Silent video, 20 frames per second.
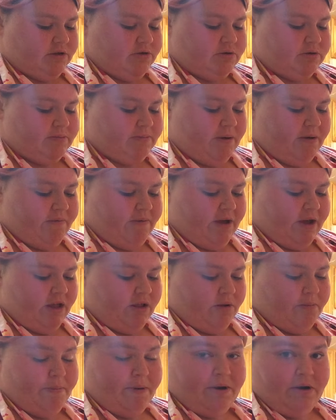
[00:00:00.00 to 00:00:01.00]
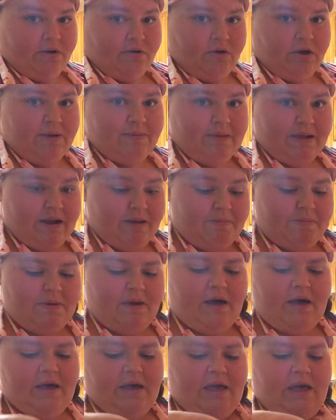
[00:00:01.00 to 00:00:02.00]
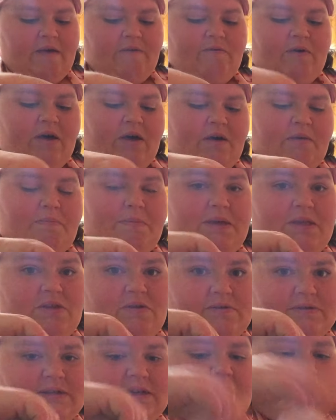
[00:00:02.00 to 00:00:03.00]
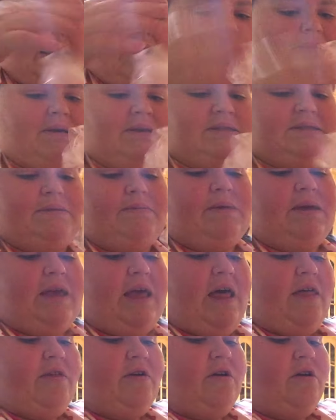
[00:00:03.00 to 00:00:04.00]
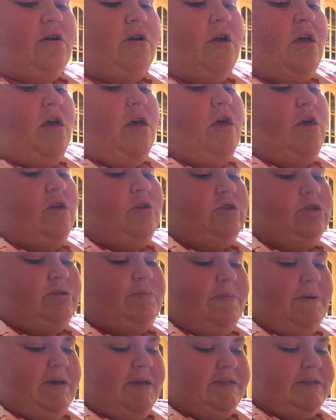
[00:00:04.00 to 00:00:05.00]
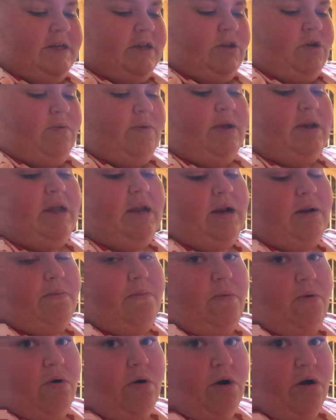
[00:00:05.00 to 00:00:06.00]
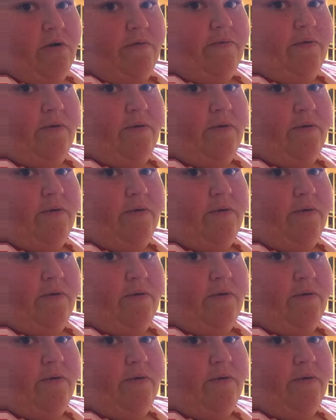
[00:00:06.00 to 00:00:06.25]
used my regular buttercream that I have been using, and I mixed them together just because I knew I needed more